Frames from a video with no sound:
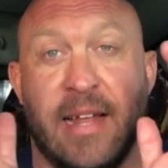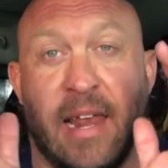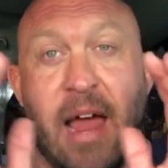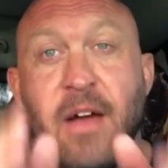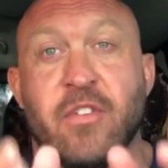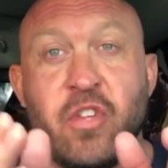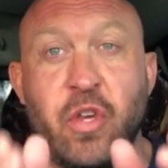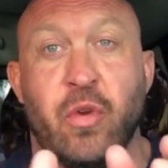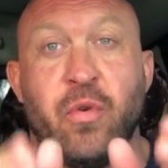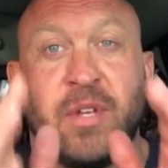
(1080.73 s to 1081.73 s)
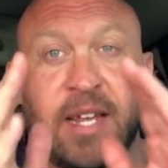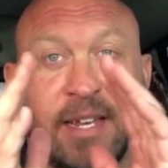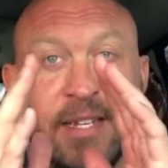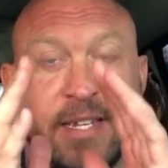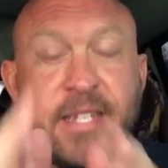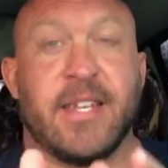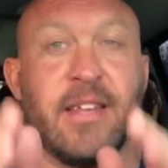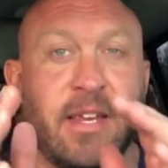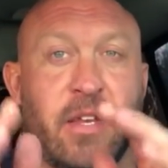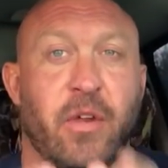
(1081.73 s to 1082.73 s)
allows you to
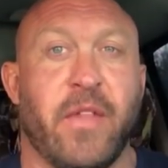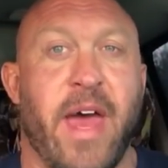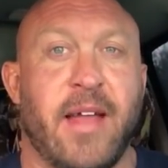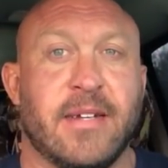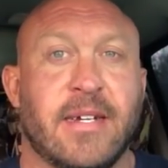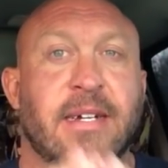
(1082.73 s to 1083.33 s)
consistently do that